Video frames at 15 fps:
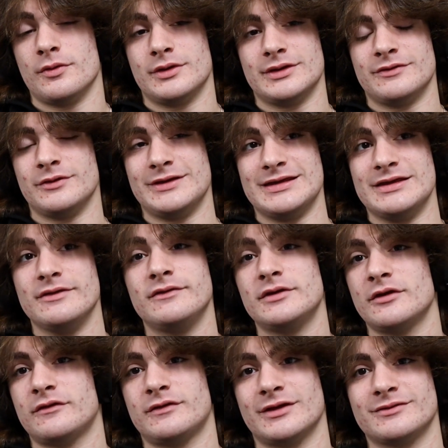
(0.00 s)
the
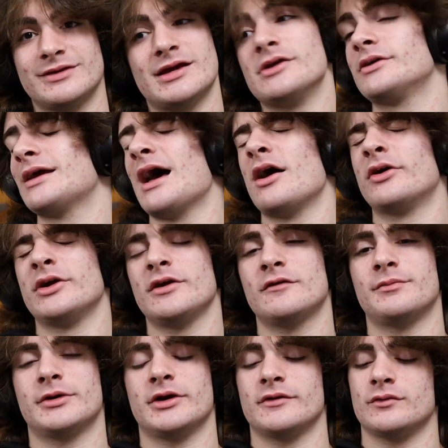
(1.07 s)
easiest thing to get your calories
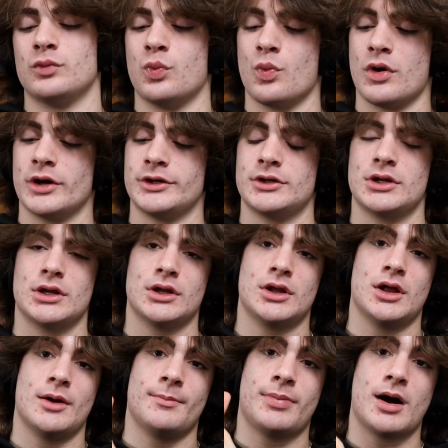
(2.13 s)
because one
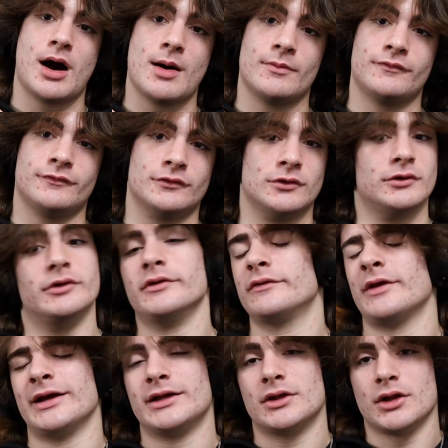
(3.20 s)
palmful is
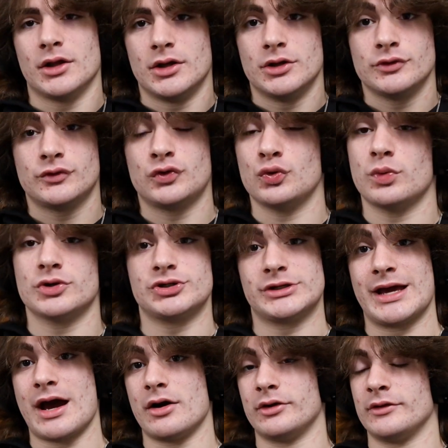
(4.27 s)
like 200
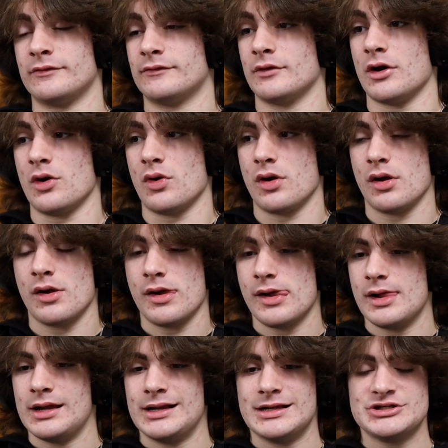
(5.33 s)
calories. So
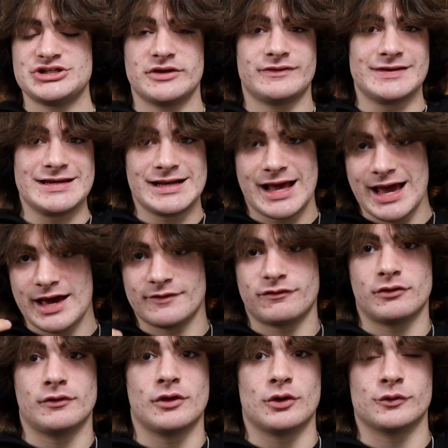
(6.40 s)
just eat a handful
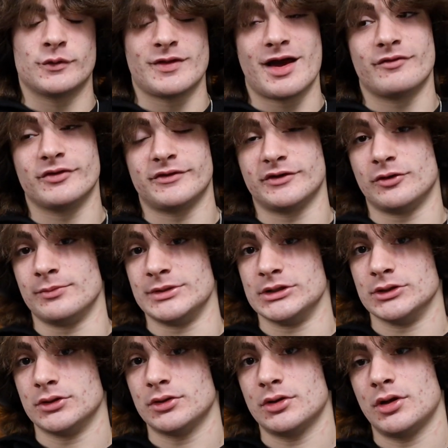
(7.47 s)
of those with every single
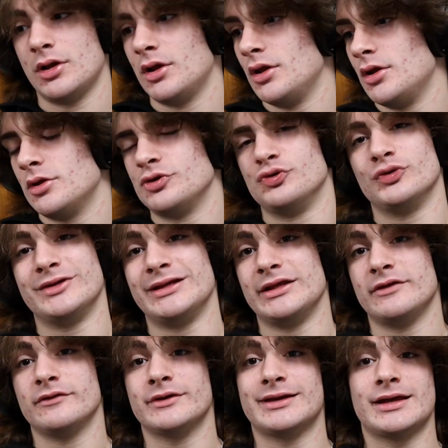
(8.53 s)
meal. You could
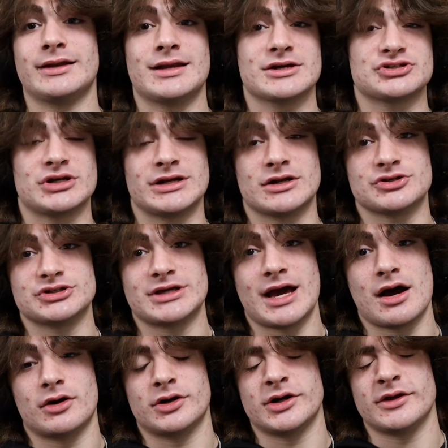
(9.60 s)
easily get an extra 800
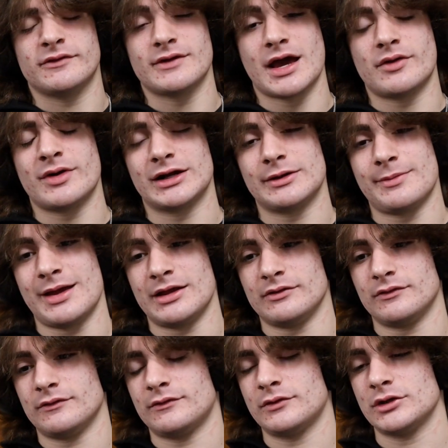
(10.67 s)
calories. I
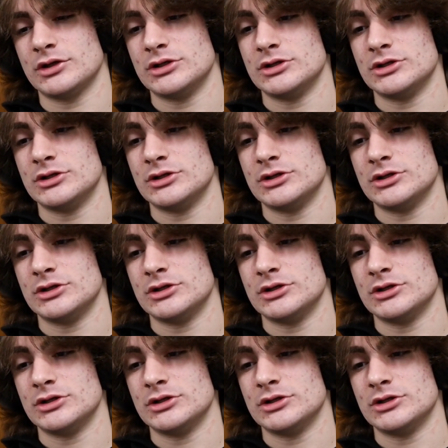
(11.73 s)
recommend